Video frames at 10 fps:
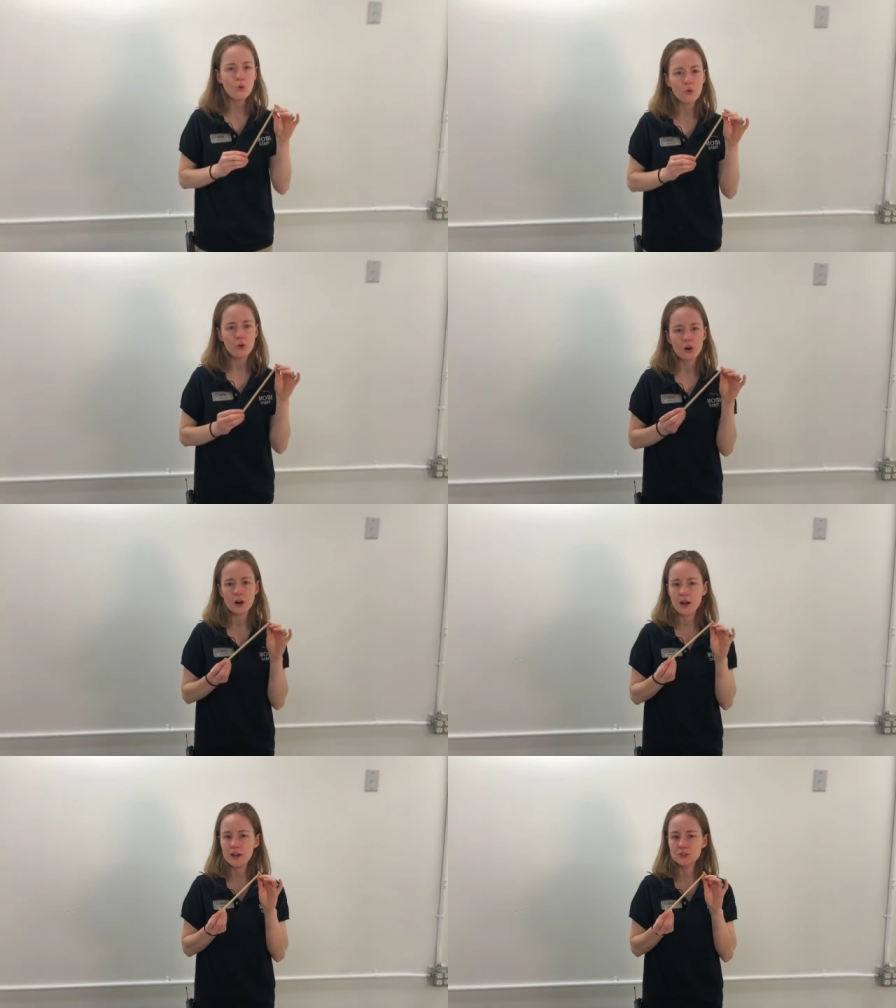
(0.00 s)
or
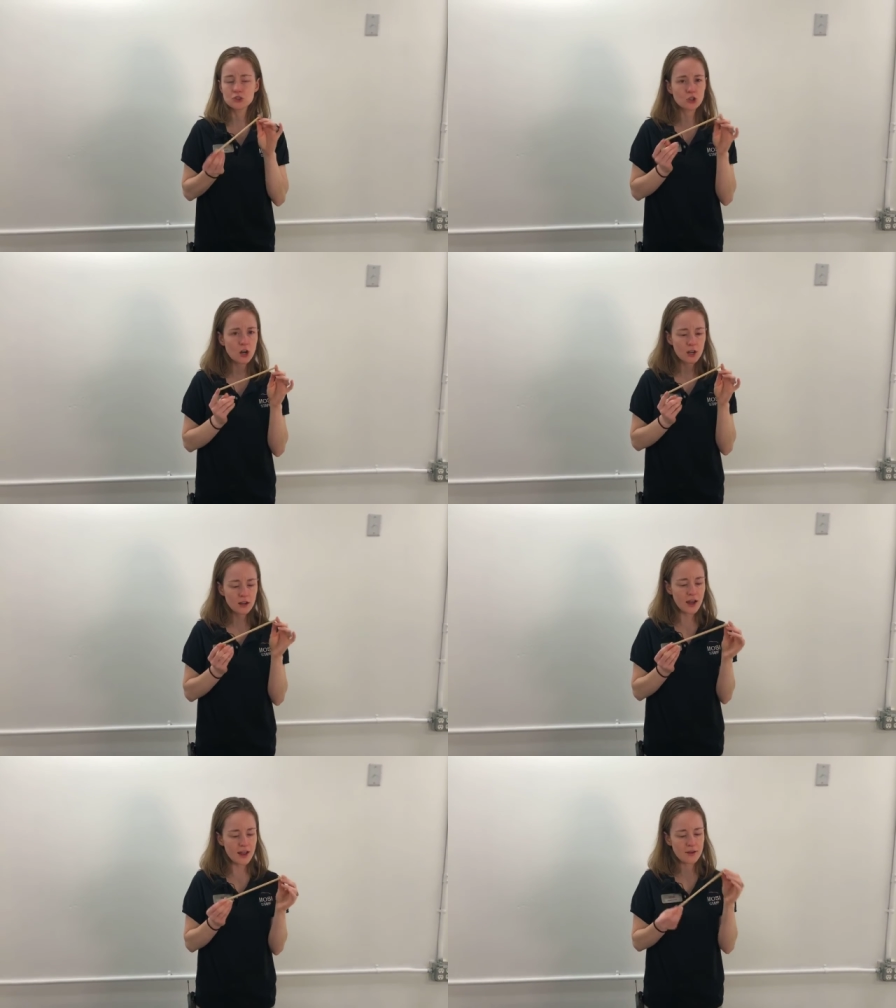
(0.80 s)
a straw.
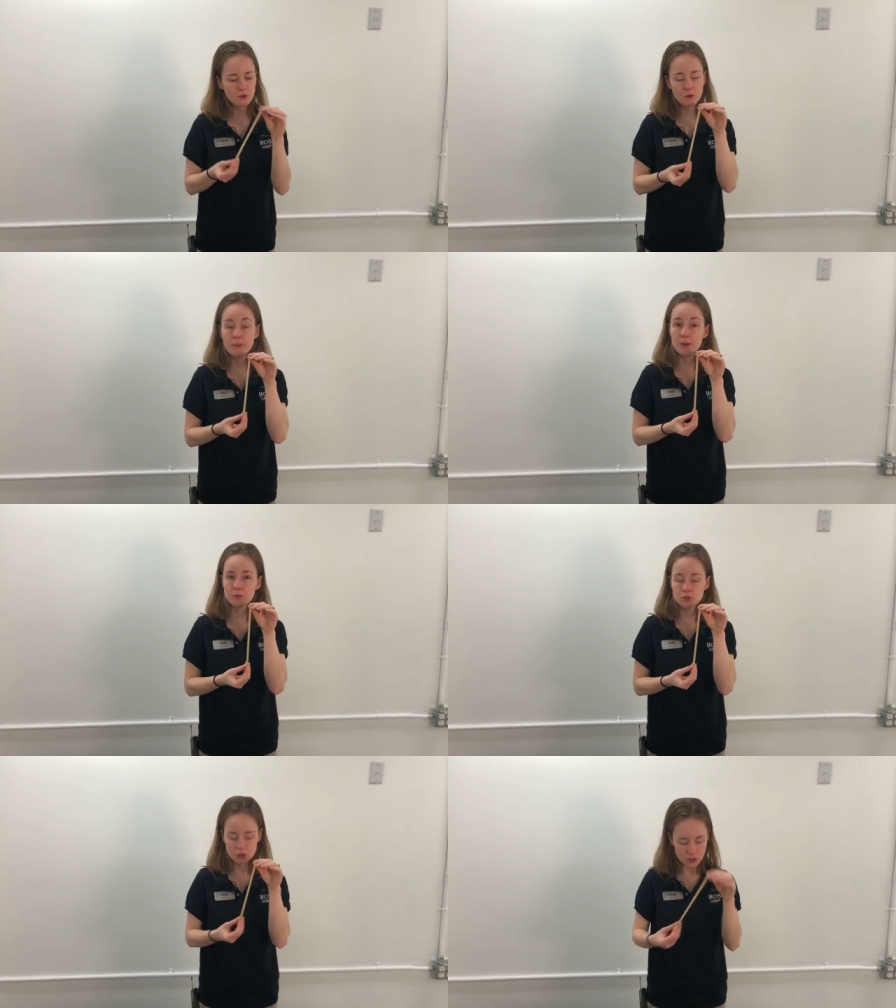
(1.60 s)
I have a little paper
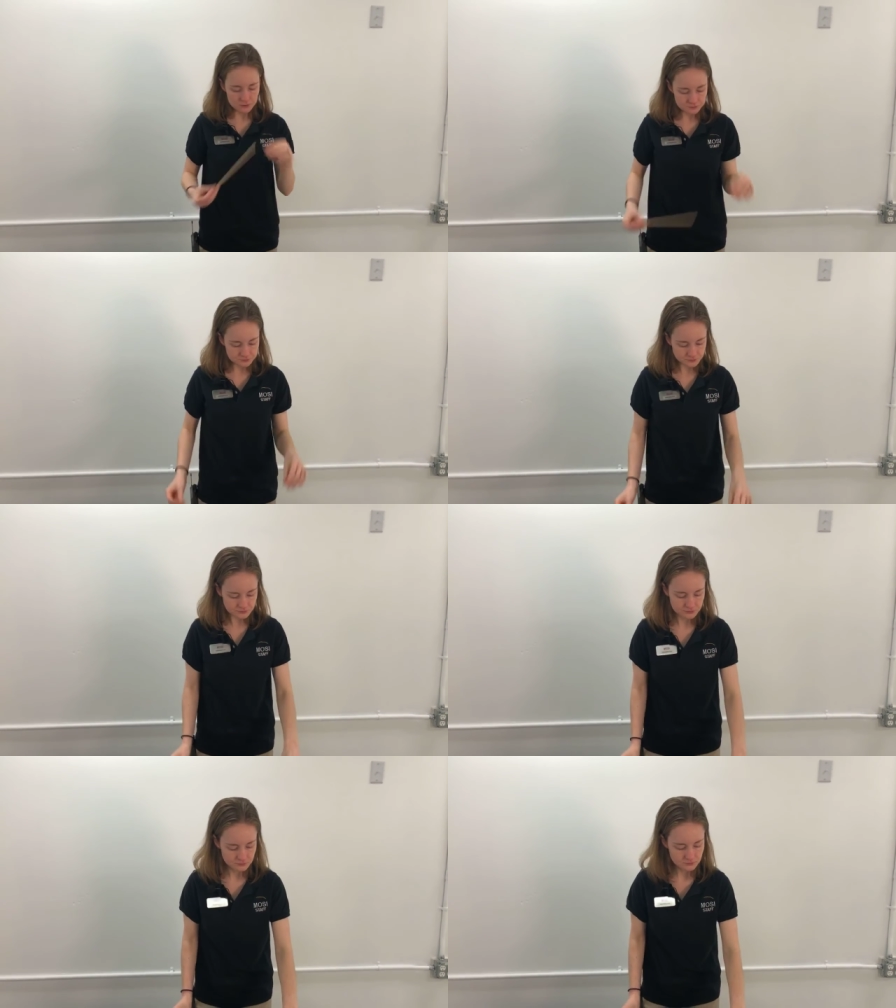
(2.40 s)
straw.
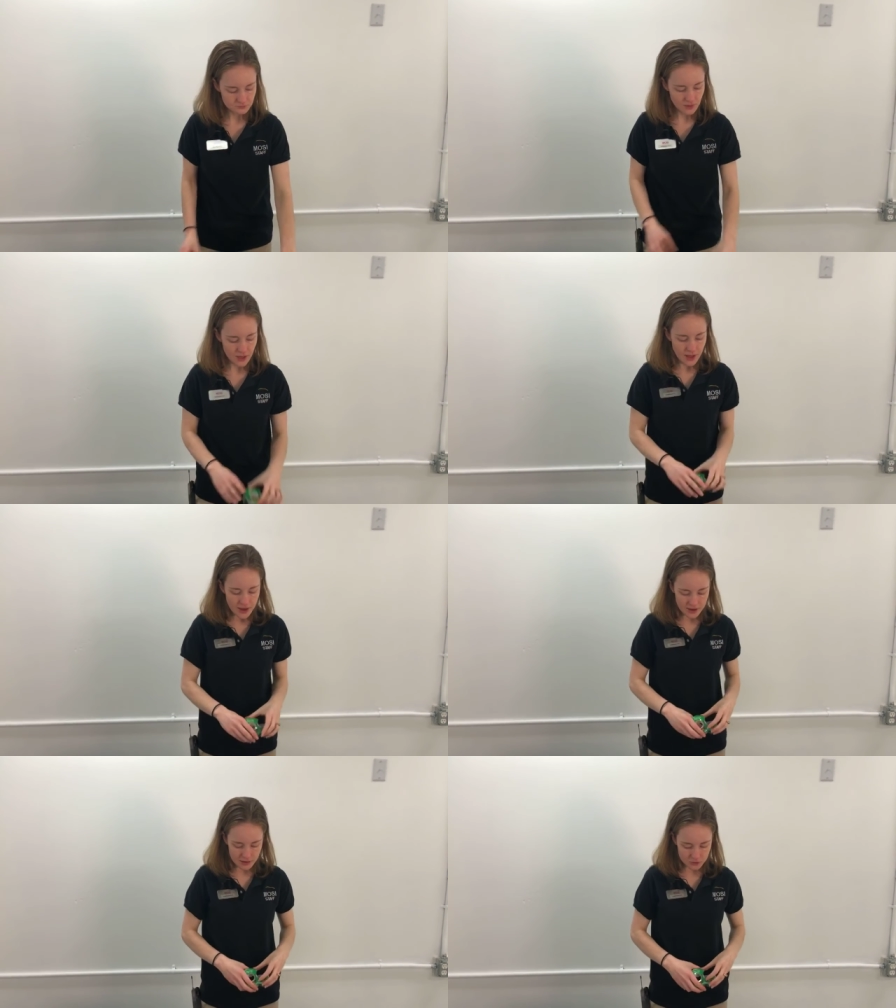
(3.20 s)

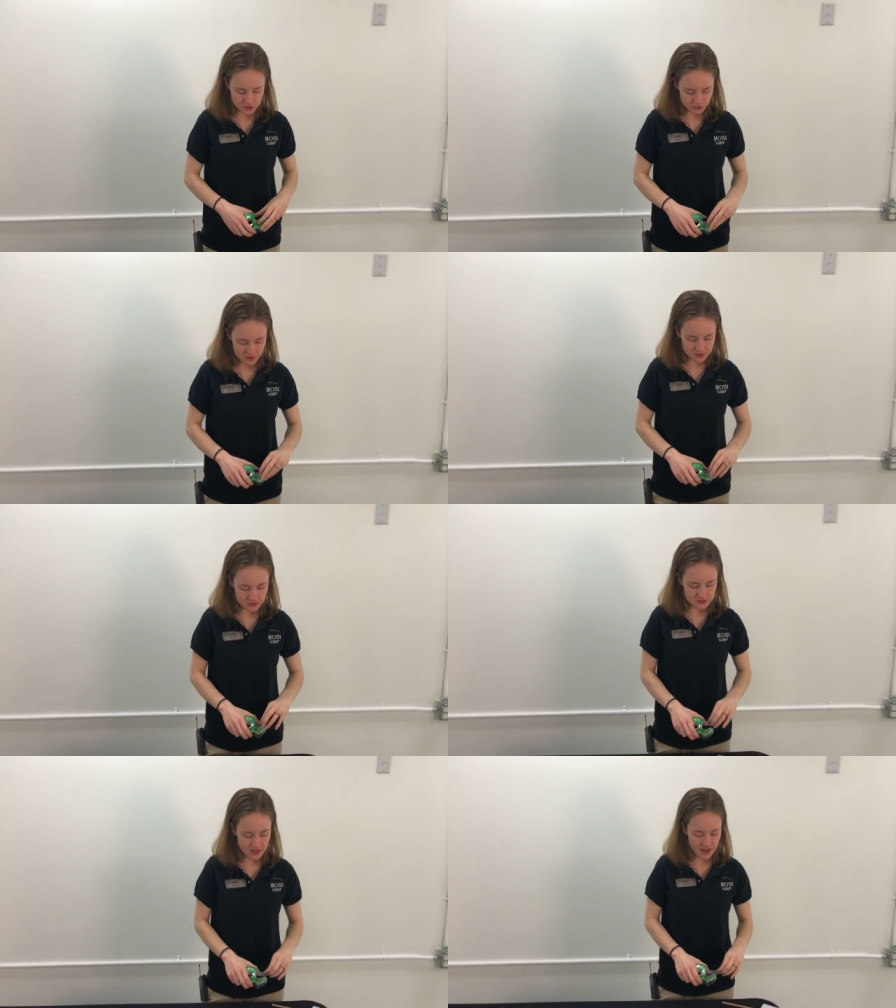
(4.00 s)
And I'm just going to
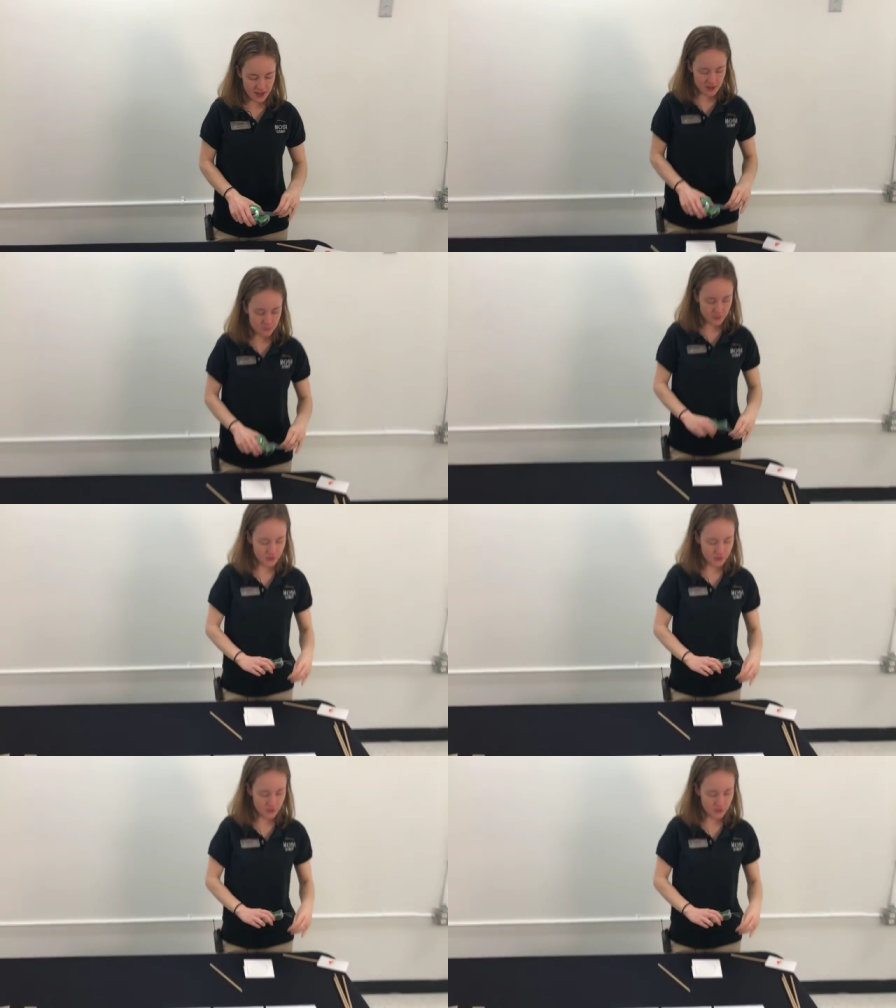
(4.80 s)
tape